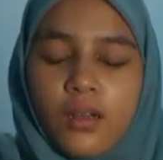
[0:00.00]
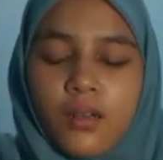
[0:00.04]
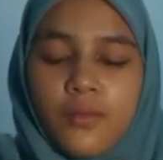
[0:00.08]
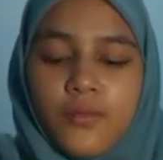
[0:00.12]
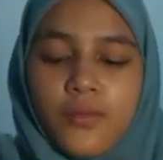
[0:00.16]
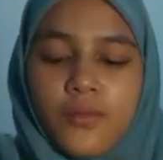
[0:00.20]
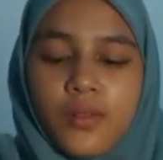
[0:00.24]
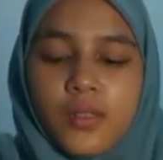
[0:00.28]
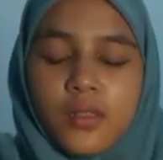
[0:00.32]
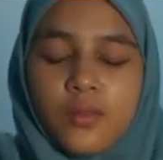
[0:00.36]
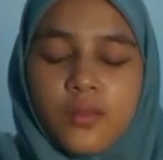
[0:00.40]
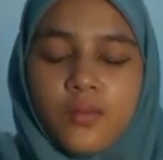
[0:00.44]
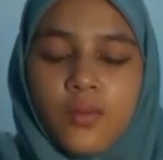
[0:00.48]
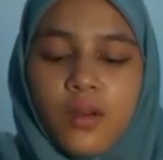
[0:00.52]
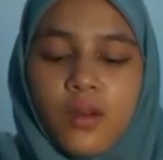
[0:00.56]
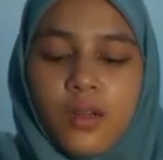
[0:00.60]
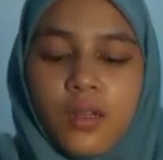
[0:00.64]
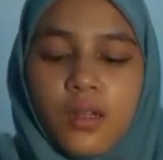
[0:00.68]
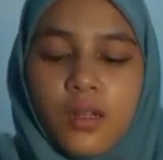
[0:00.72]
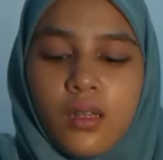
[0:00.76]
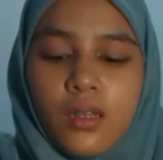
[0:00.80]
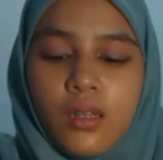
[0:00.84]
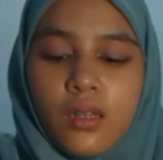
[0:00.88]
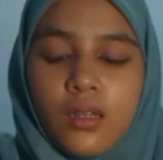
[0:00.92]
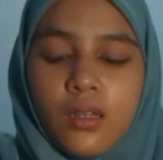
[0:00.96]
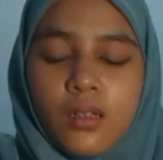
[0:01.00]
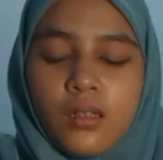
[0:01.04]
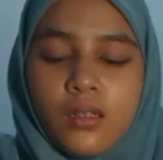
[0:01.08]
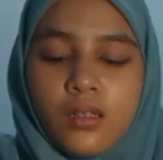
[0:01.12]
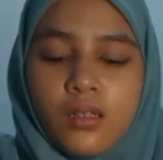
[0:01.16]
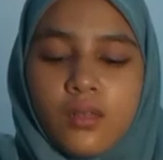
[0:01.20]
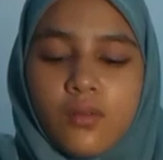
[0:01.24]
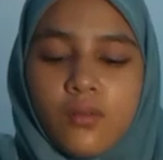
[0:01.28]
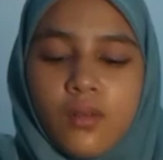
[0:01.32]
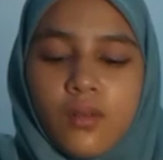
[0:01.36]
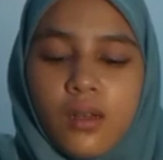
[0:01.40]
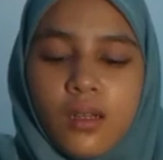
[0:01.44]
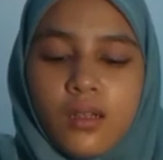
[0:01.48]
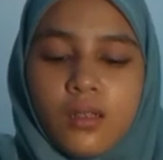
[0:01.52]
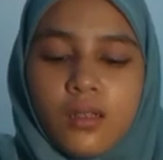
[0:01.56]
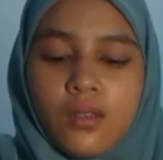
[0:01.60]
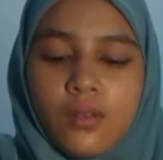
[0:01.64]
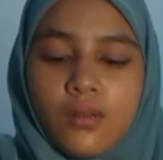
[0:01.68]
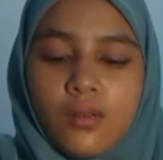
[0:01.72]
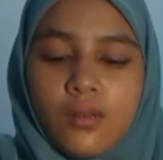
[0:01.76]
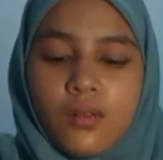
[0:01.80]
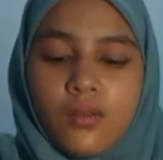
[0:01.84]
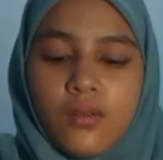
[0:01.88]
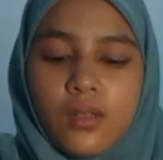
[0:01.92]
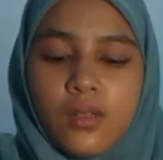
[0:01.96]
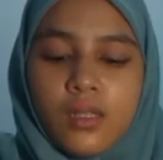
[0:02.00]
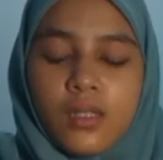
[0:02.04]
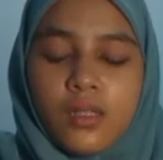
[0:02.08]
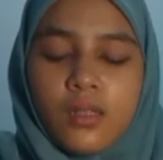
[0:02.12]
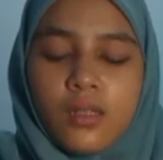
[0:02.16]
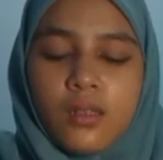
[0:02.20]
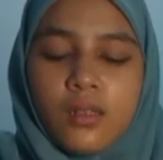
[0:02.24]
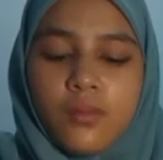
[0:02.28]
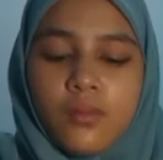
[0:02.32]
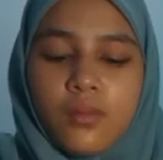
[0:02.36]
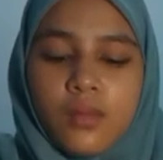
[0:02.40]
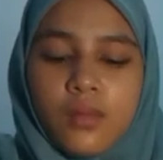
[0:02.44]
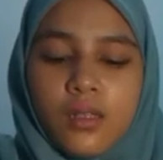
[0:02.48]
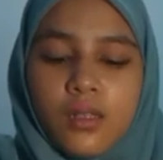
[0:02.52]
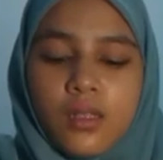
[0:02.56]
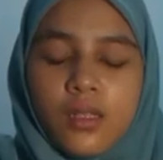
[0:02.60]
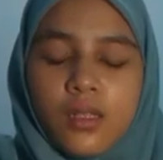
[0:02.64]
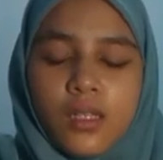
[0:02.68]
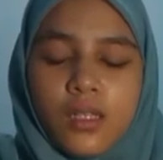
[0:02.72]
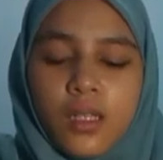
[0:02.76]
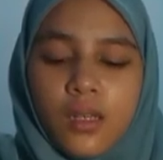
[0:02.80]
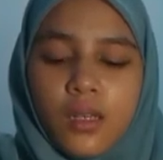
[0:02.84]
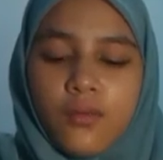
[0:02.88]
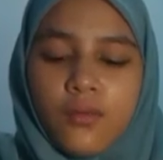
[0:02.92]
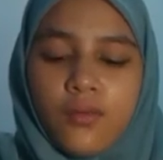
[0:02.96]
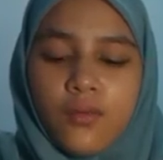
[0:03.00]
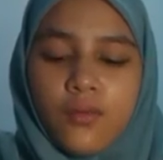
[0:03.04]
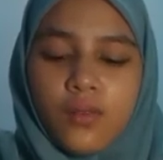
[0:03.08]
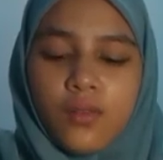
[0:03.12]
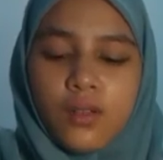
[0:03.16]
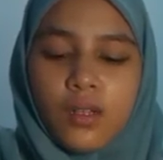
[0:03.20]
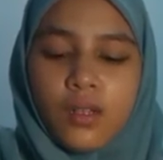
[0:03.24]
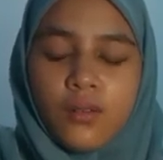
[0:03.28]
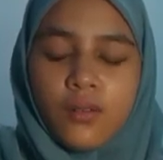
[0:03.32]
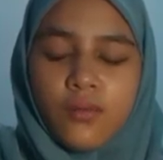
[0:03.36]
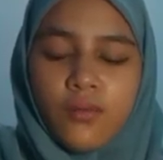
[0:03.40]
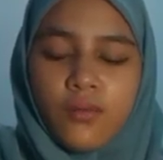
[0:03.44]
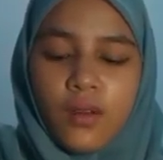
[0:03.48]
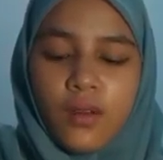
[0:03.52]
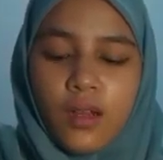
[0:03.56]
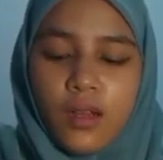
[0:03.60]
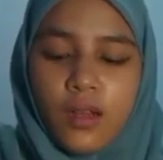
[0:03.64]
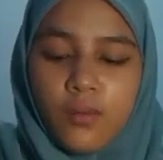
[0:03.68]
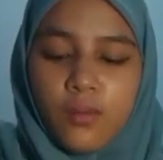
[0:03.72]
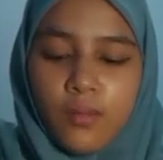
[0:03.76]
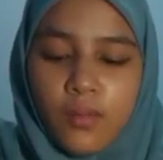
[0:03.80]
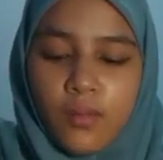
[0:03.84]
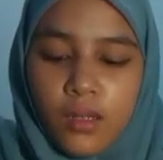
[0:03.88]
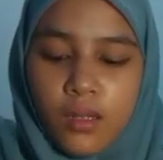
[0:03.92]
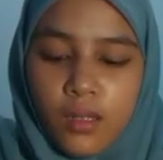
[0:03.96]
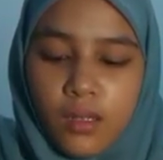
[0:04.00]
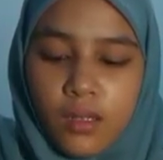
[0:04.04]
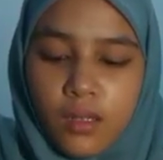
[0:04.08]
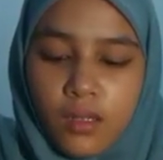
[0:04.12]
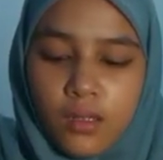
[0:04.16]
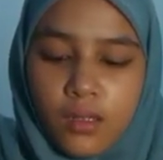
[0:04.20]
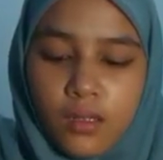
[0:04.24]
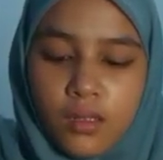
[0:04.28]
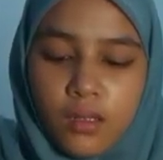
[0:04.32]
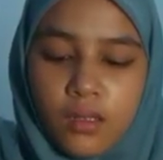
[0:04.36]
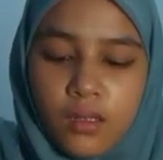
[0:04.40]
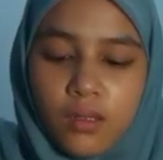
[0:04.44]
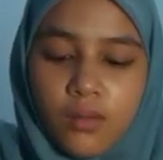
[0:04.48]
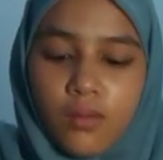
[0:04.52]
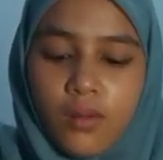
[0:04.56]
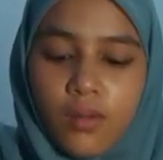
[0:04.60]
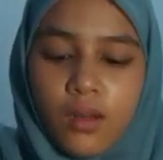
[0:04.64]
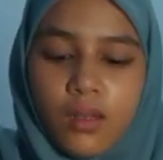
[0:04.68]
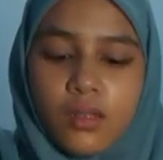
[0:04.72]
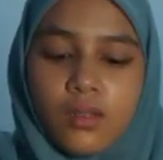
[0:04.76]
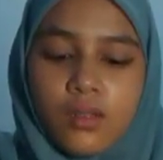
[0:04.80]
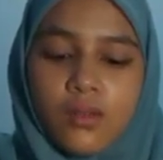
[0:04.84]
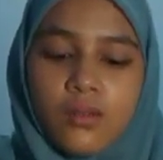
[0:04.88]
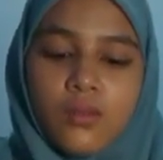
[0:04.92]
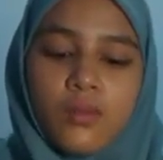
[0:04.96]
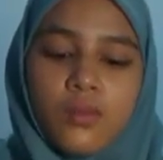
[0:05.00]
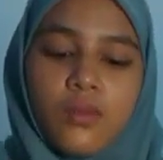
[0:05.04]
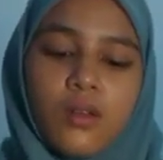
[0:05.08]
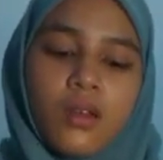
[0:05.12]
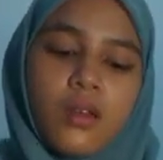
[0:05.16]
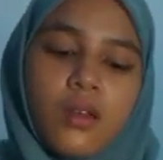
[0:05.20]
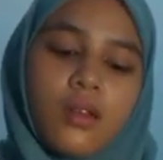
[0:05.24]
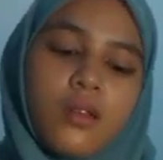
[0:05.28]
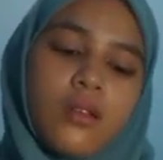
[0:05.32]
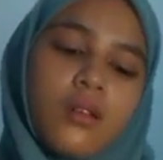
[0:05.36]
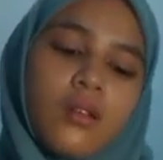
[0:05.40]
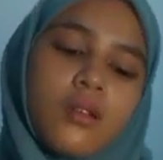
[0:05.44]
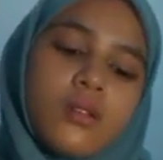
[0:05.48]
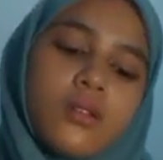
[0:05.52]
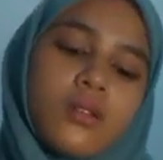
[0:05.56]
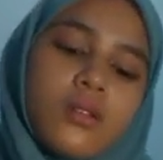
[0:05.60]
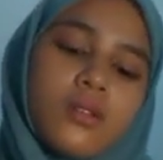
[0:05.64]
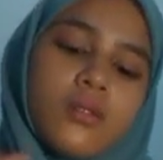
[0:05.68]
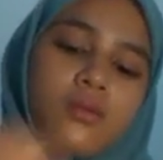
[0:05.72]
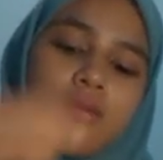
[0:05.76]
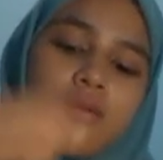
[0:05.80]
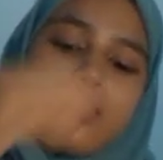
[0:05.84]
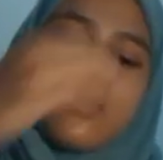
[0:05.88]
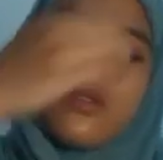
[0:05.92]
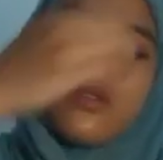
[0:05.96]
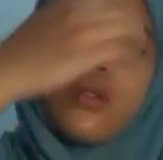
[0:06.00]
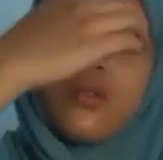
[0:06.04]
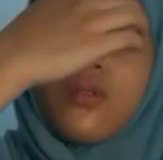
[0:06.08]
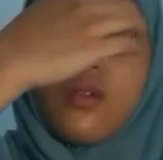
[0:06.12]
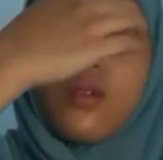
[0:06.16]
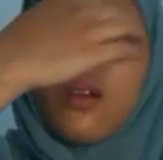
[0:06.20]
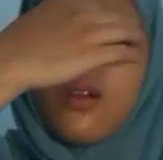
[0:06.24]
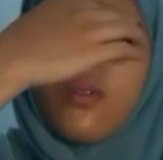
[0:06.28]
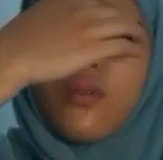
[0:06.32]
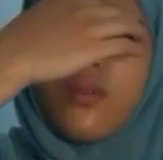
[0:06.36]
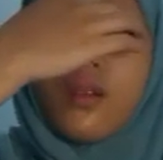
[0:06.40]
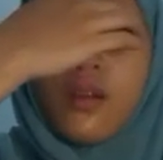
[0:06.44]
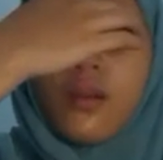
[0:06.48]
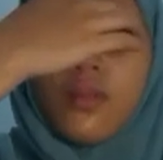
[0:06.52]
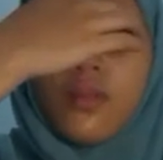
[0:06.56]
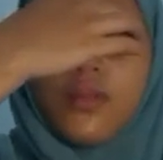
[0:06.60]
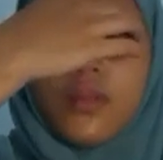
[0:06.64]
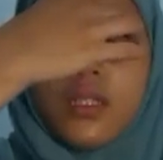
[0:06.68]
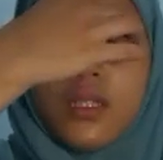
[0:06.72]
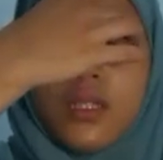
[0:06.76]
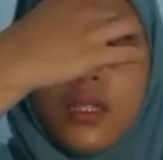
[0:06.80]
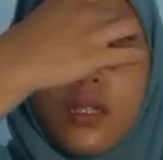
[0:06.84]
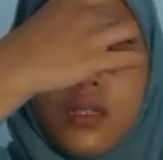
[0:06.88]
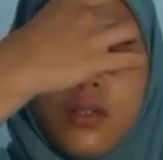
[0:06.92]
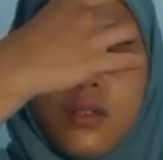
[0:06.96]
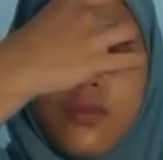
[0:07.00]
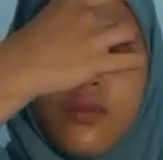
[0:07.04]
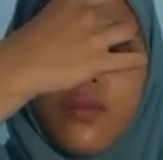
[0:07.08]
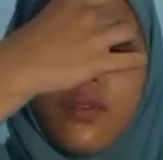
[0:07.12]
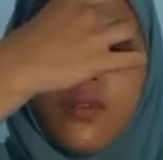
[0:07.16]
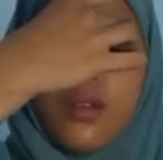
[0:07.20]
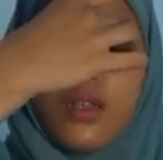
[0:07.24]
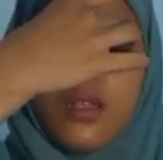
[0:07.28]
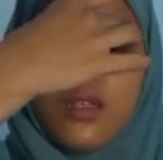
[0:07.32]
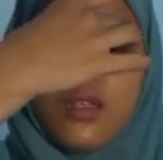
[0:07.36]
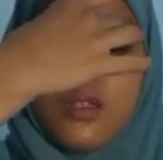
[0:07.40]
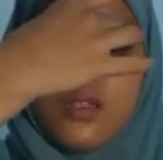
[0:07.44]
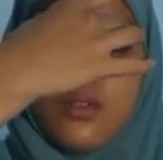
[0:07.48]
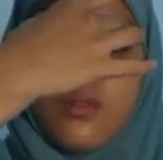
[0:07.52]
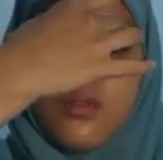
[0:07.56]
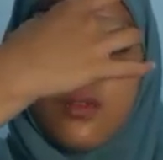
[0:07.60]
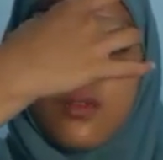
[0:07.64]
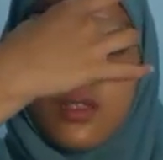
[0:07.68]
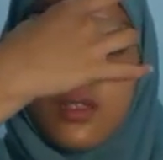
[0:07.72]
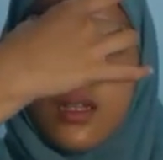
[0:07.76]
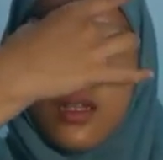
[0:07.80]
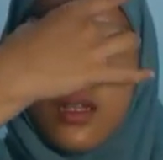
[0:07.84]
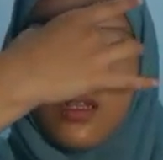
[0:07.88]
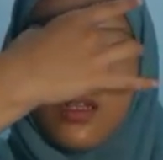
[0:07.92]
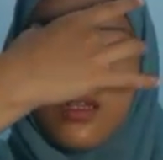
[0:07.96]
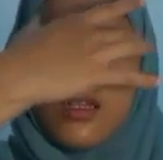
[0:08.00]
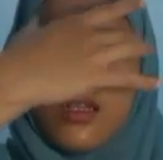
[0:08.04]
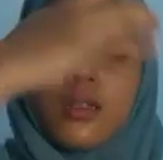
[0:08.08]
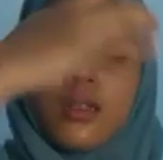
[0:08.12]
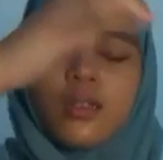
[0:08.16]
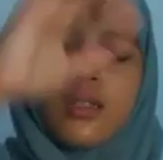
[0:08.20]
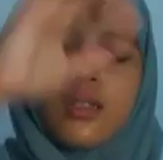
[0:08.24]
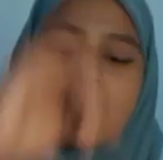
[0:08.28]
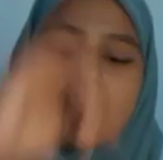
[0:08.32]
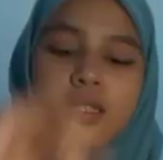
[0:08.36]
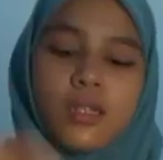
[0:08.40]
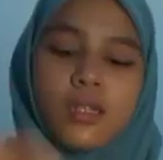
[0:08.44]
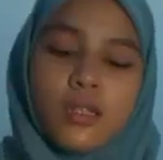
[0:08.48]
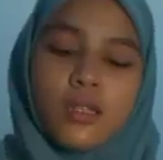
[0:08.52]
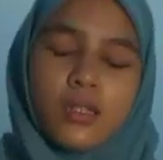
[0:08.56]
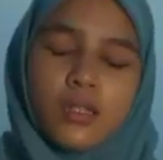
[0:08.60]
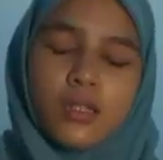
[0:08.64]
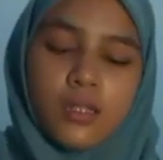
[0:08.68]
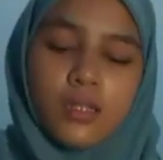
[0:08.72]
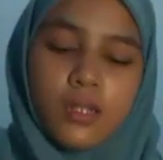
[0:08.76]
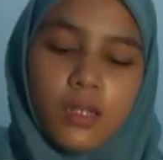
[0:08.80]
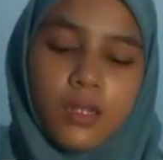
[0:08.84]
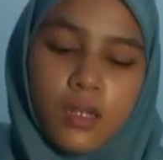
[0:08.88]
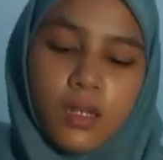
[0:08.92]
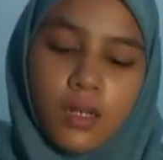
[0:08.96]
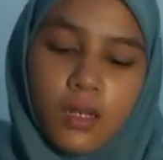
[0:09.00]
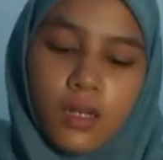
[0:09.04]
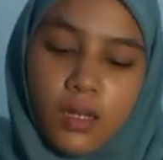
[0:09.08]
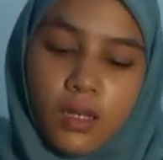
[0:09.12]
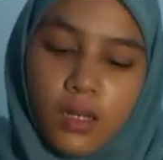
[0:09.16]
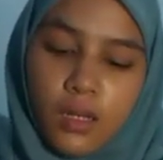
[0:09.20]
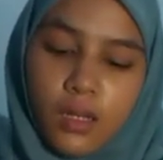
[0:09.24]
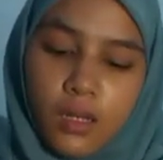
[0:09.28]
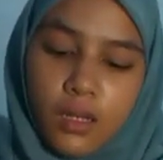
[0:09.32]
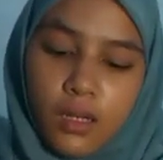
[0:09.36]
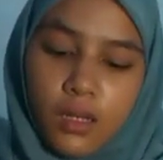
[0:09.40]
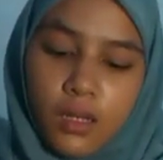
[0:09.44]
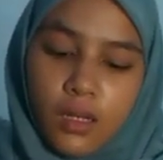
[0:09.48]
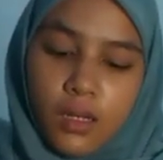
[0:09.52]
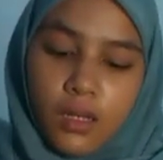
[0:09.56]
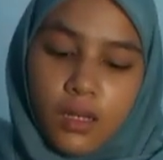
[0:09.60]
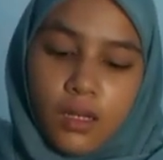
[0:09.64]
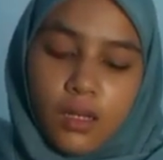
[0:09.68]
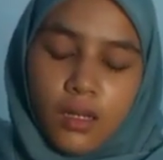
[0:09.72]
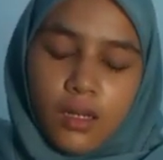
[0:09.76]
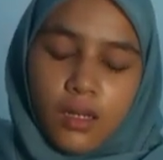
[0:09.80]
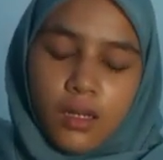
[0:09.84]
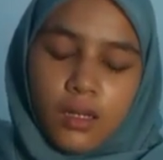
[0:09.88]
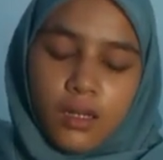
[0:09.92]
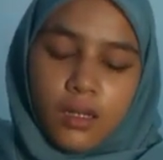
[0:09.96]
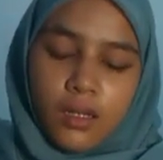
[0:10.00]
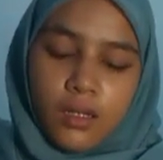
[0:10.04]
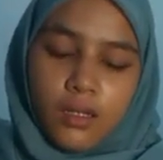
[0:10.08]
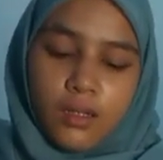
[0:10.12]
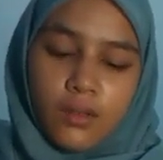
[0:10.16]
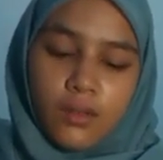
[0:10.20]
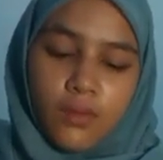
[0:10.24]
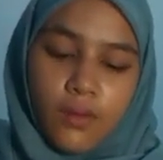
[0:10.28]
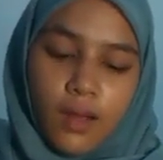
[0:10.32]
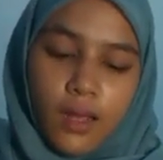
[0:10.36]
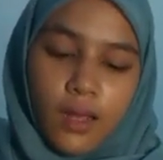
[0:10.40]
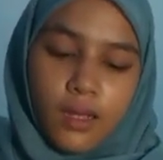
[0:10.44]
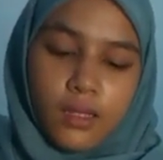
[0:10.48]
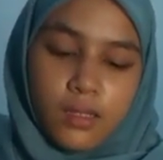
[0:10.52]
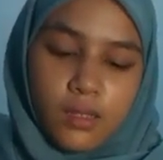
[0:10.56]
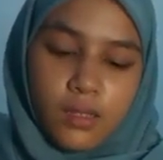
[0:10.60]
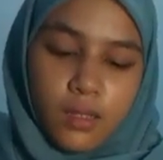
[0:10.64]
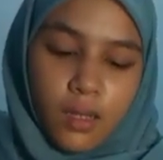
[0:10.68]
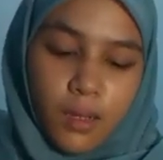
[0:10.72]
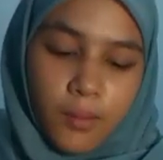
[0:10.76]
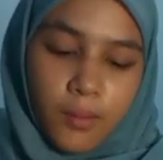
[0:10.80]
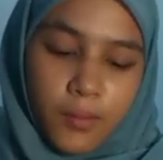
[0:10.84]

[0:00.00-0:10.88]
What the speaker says: The first one is the right to a reasonably safe work environment, the right to bring a lawsuit to recover compensation for injuries and illnesses, the right to